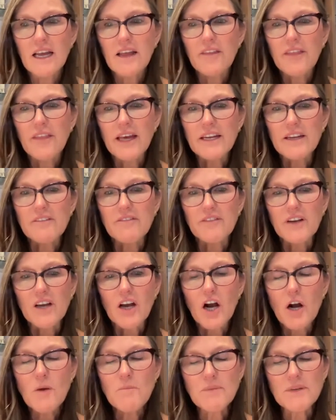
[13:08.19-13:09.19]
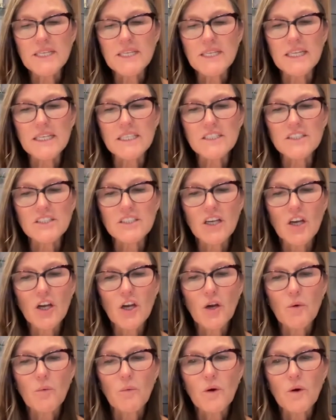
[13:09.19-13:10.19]
that if companies
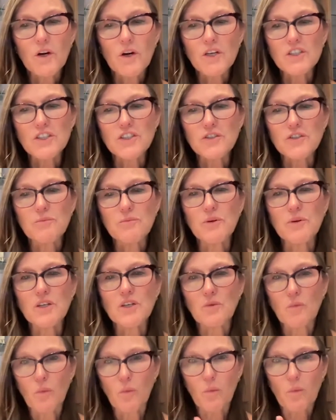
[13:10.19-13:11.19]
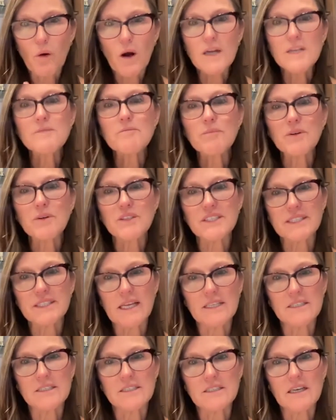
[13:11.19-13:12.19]
were to put
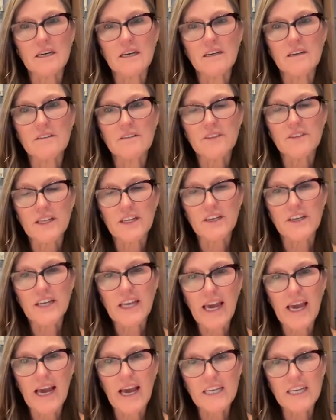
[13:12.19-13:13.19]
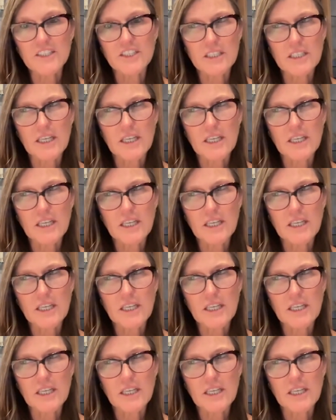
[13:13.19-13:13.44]
1% of their cash,